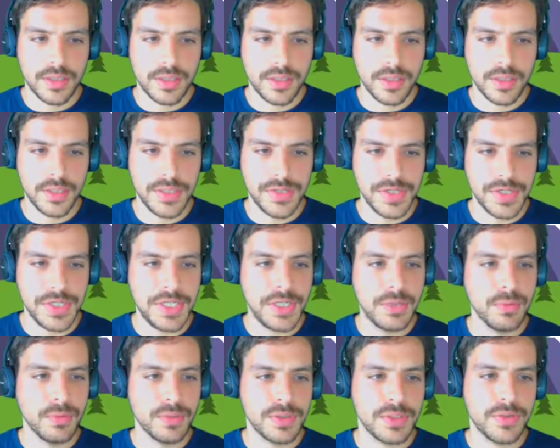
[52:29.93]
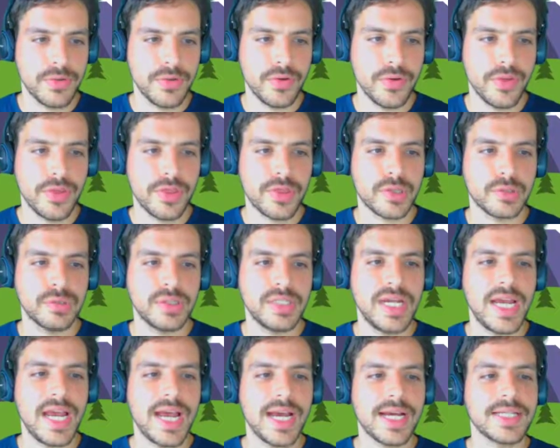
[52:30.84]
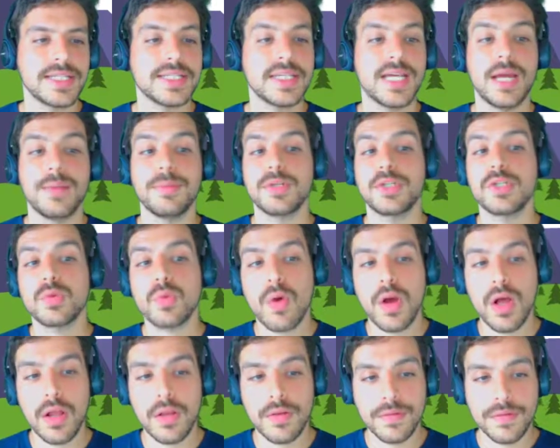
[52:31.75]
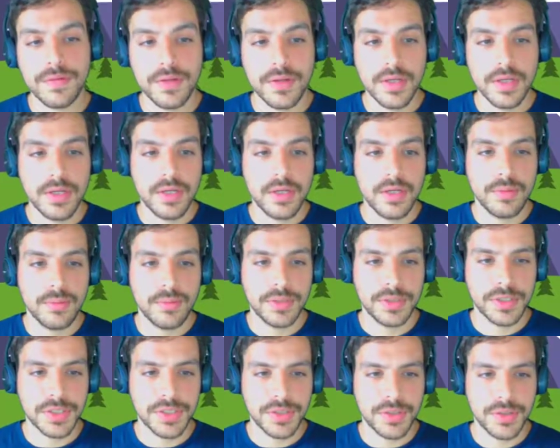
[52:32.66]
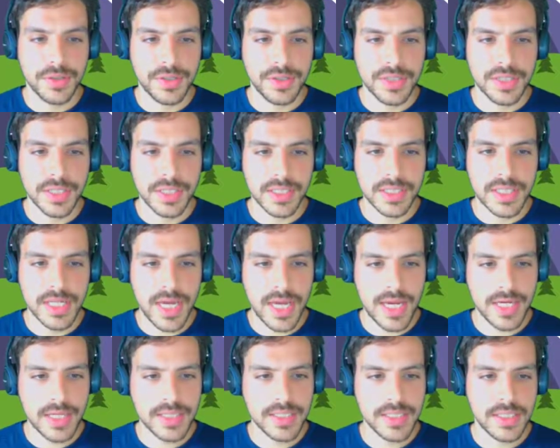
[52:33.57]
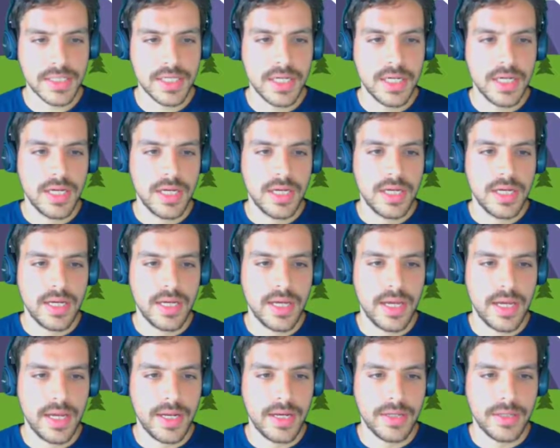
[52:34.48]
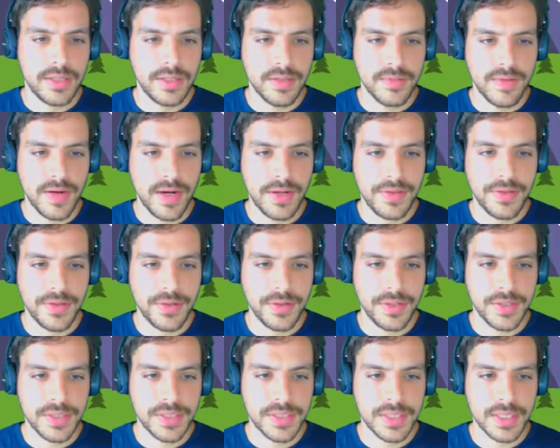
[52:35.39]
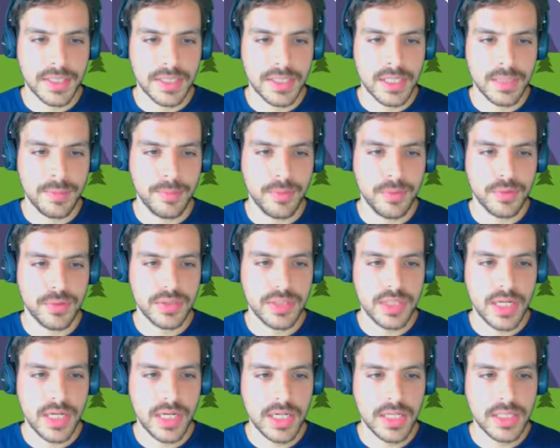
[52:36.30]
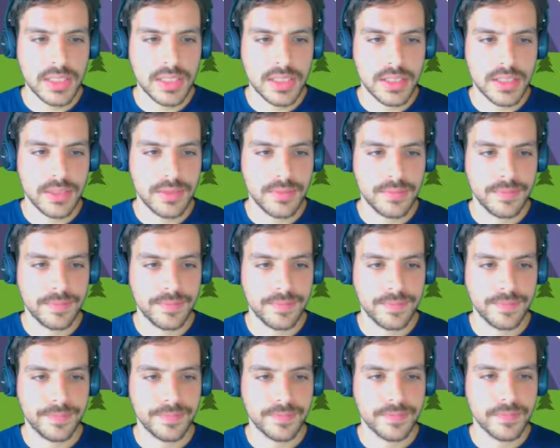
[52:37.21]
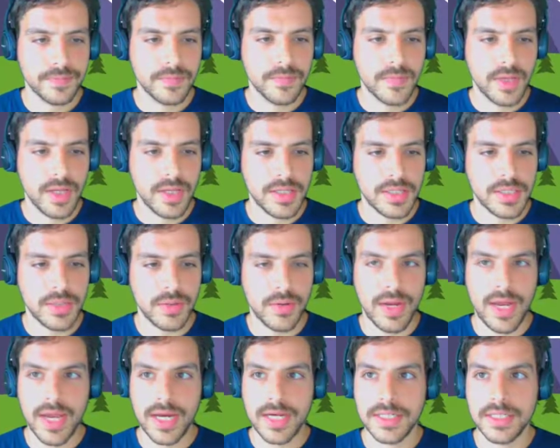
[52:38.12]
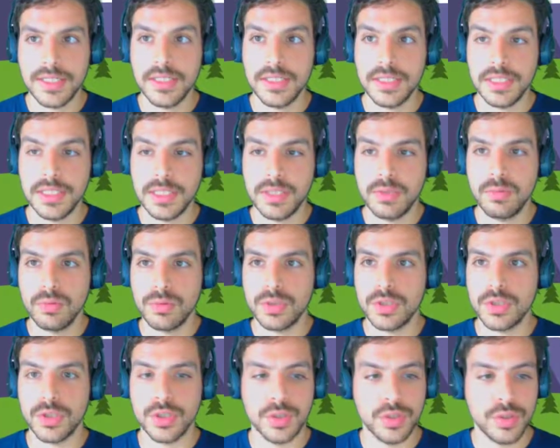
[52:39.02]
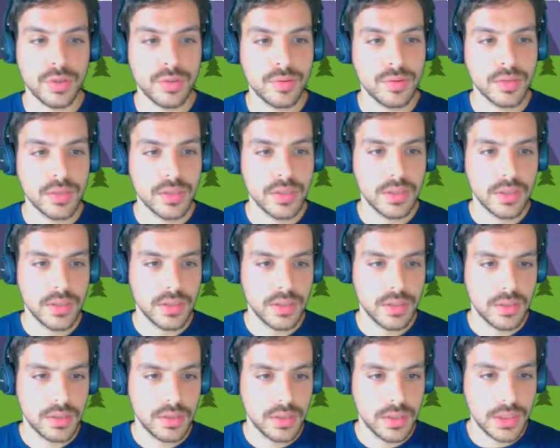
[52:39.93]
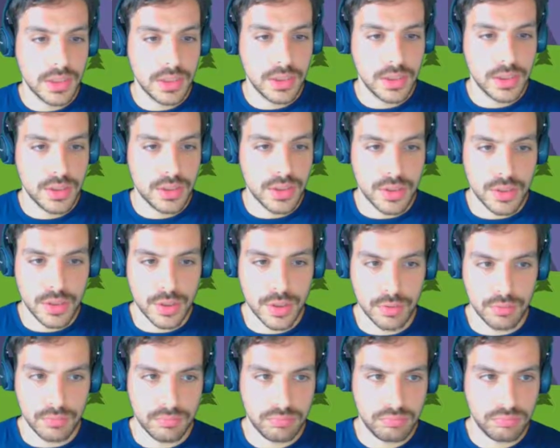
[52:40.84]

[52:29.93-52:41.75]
Is equal to 3x times 12, which is 36x, and divide 36 on both sides. So x is equal to 2.